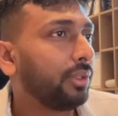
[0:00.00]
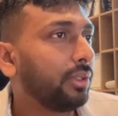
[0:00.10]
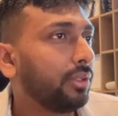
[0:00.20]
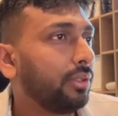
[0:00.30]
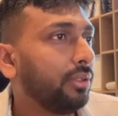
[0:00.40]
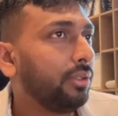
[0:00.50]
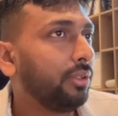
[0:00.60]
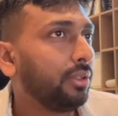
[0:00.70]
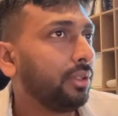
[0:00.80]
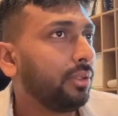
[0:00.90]
it's
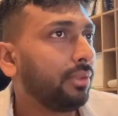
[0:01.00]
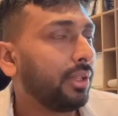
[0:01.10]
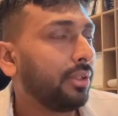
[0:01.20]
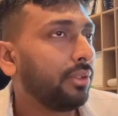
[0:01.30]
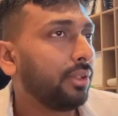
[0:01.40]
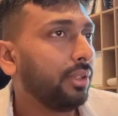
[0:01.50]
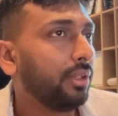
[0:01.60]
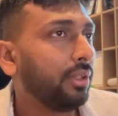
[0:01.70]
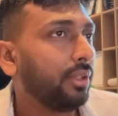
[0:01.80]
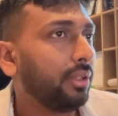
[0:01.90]
near the
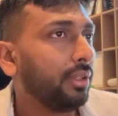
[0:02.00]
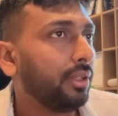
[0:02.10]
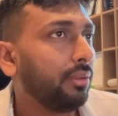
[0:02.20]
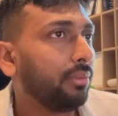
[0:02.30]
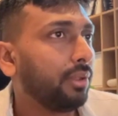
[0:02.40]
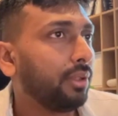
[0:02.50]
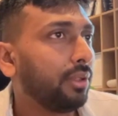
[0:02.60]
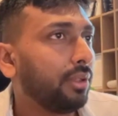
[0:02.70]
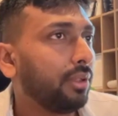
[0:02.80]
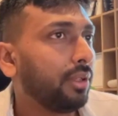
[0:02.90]
Vashi
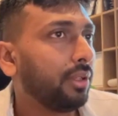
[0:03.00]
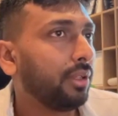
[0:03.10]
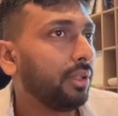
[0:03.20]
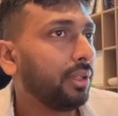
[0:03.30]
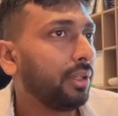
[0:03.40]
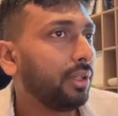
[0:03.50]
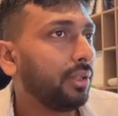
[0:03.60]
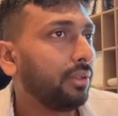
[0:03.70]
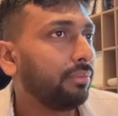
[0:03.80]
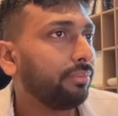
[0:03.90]

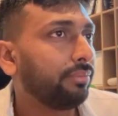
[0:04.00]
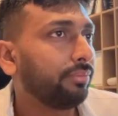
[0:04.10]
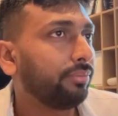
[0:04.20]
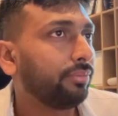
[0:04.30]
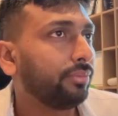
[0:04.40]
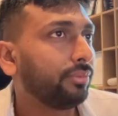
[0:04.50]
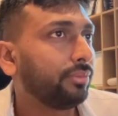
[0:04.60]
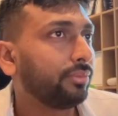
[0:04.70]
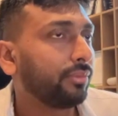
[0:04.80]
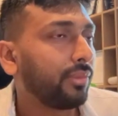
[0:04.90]
area.
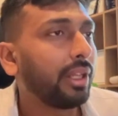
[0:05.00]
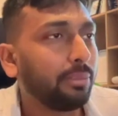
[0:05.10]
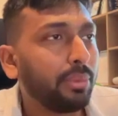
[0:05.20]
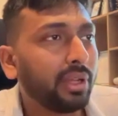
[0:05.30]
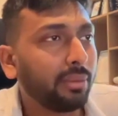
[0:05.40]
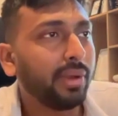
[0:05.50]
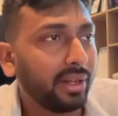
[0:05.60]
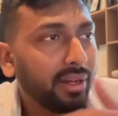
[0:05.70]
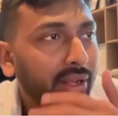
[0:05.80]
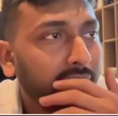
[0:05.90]
Let me come back.
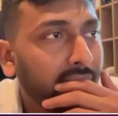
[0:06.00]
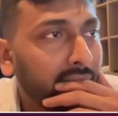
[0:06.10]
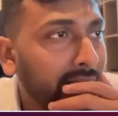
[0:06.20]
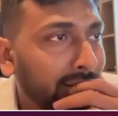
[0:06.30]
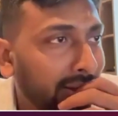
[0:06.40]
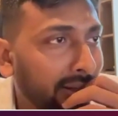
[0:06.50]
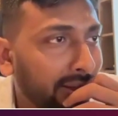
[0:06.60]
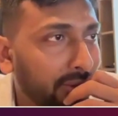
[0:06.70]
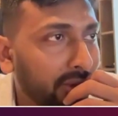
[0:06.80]
I'll give you the